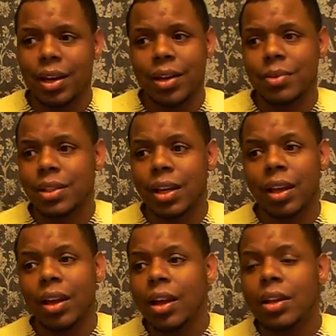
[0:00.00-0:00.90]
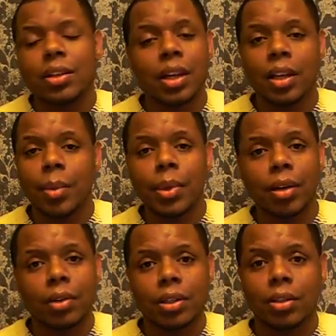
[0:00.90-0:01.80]
And I'm just like, Don Lemon
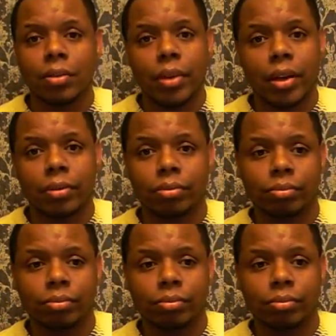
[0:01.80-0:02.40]
don't need to do no.